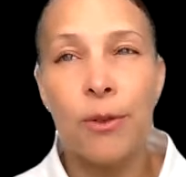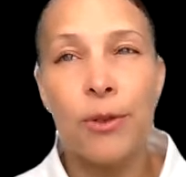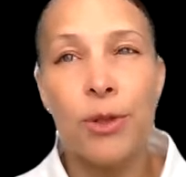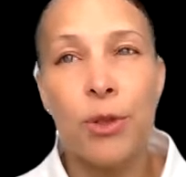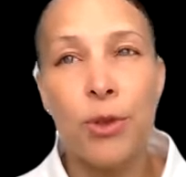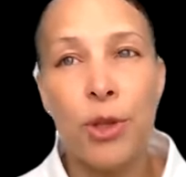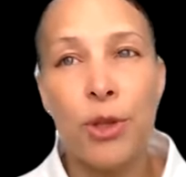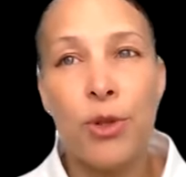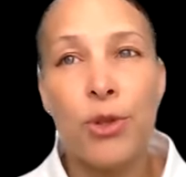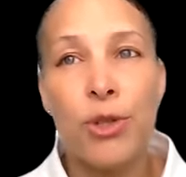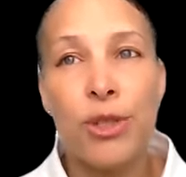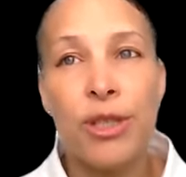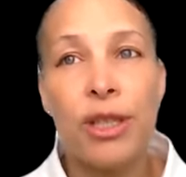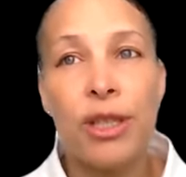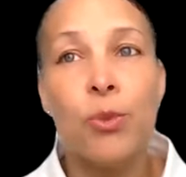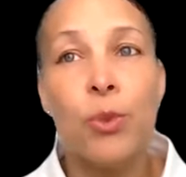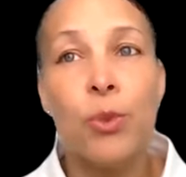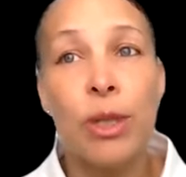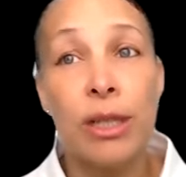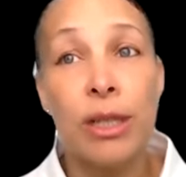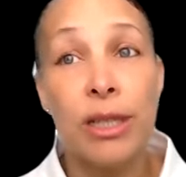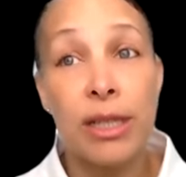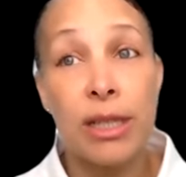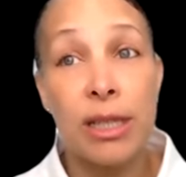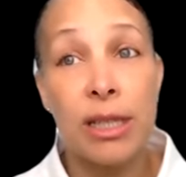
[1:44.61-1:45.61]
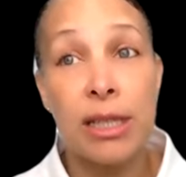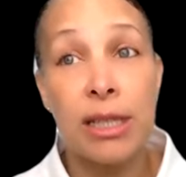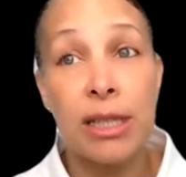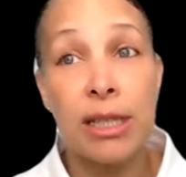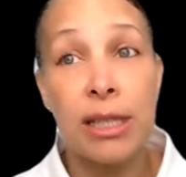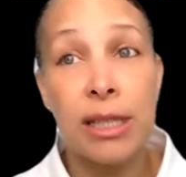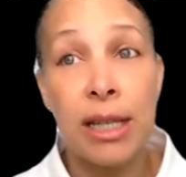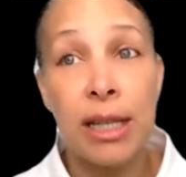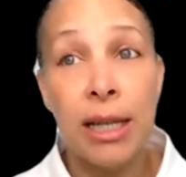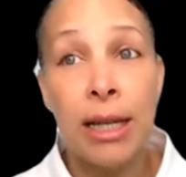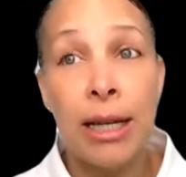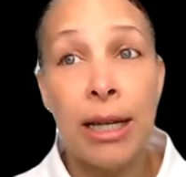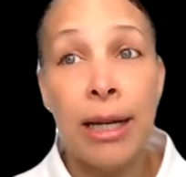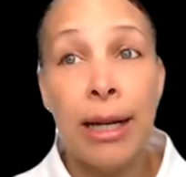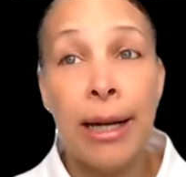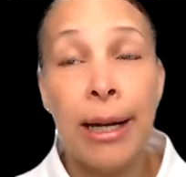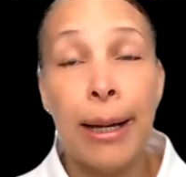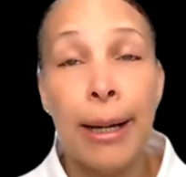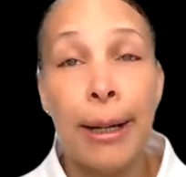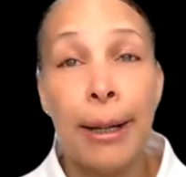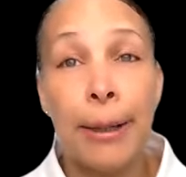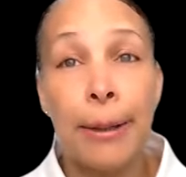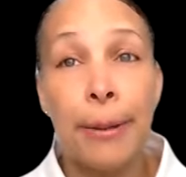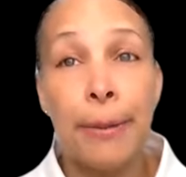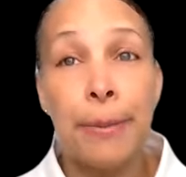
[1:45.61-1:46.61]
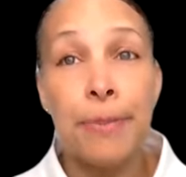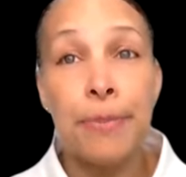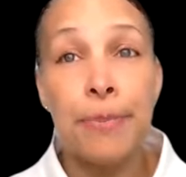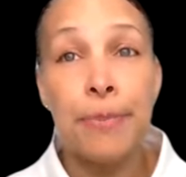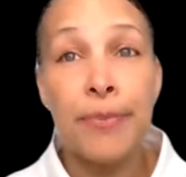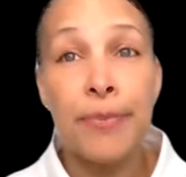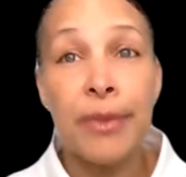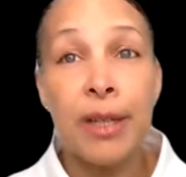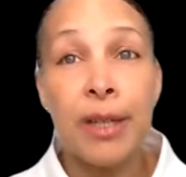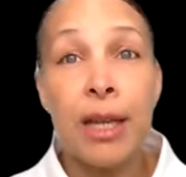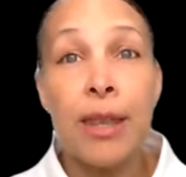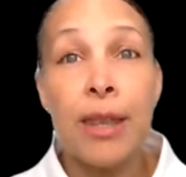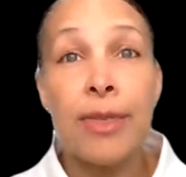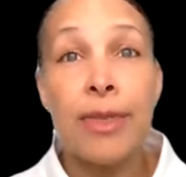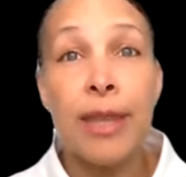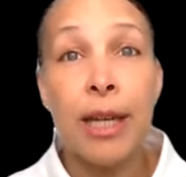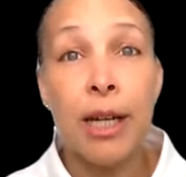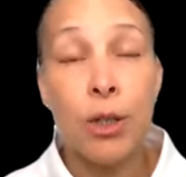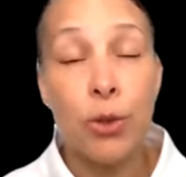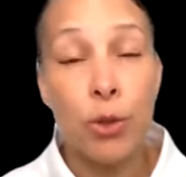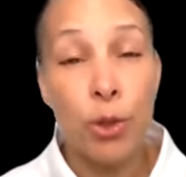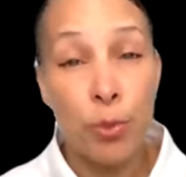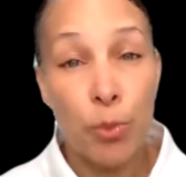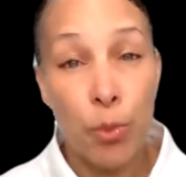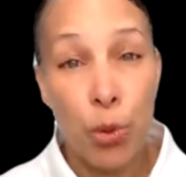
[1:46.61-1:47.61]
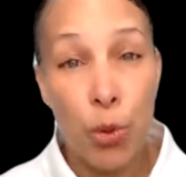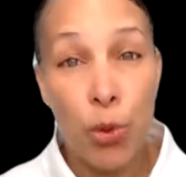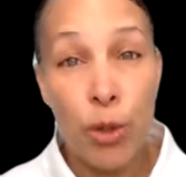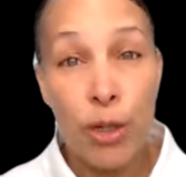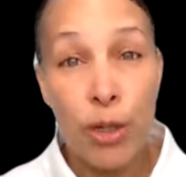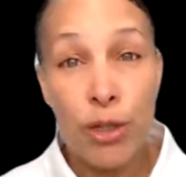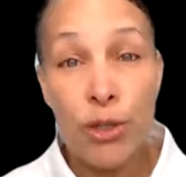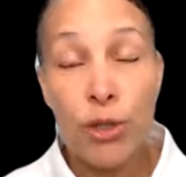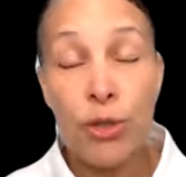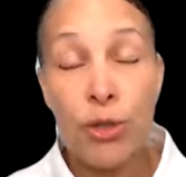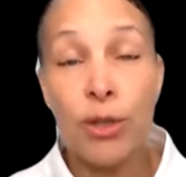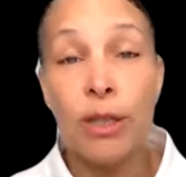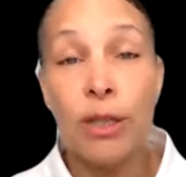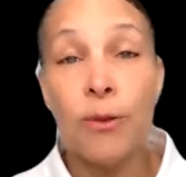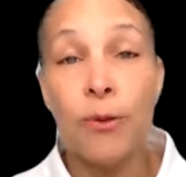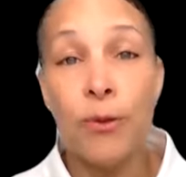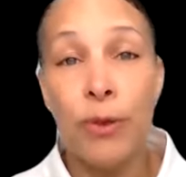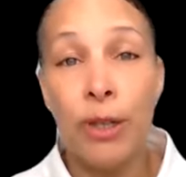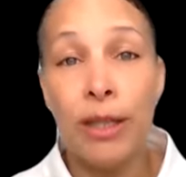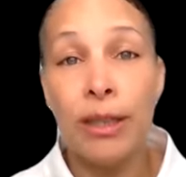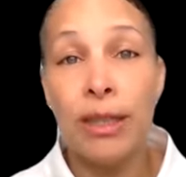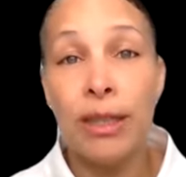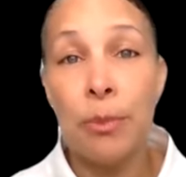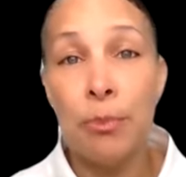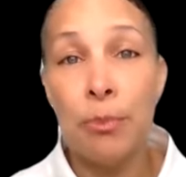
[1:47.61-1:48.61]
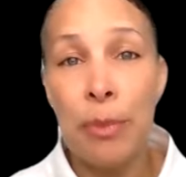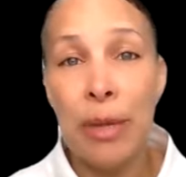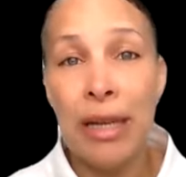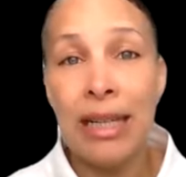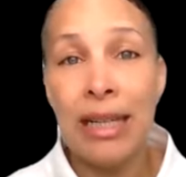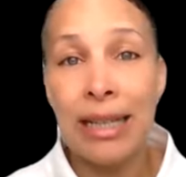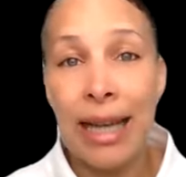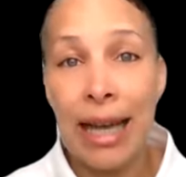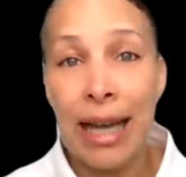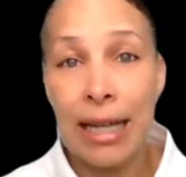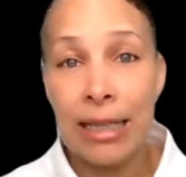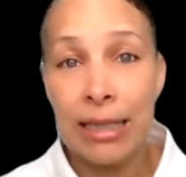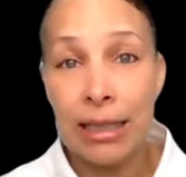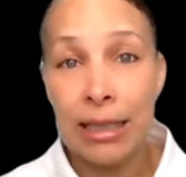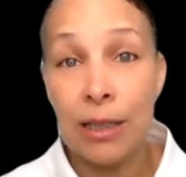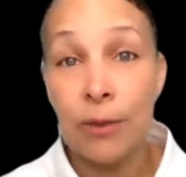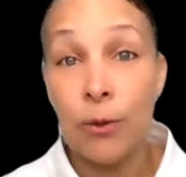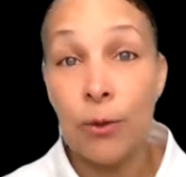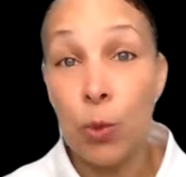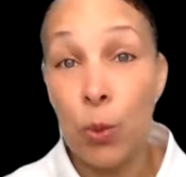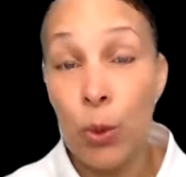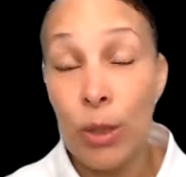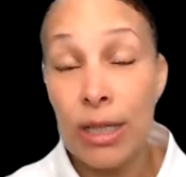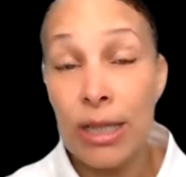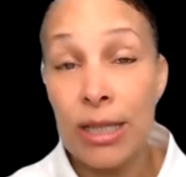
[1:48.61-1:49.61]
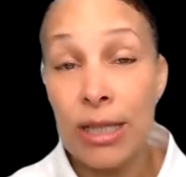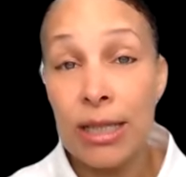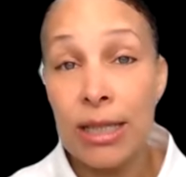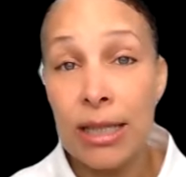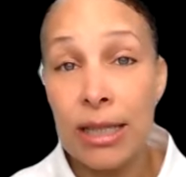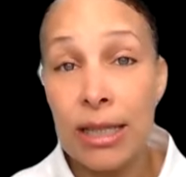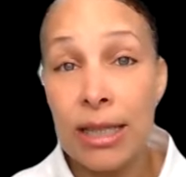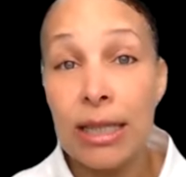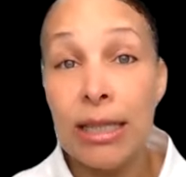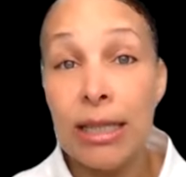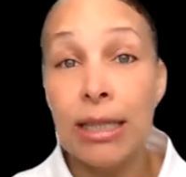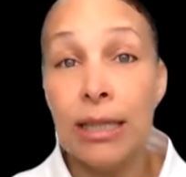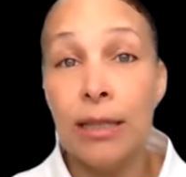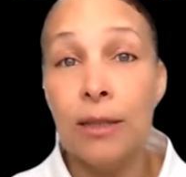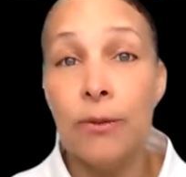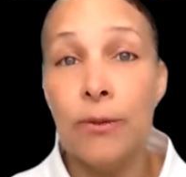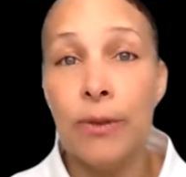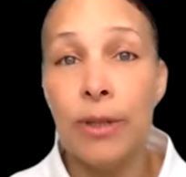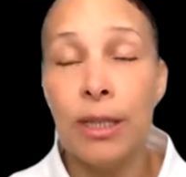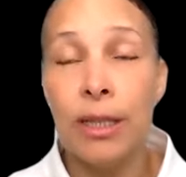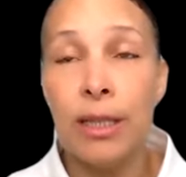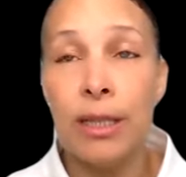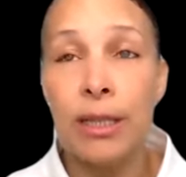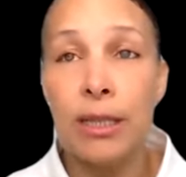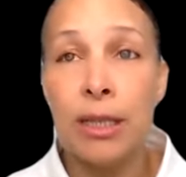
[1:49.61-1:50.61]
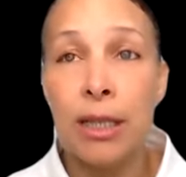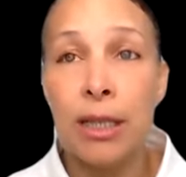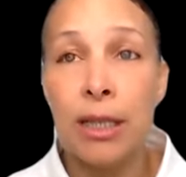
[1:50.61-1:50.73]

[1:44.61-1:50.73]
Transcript: So there's some witnesses that are important to the event that may not actually have witnessed the event.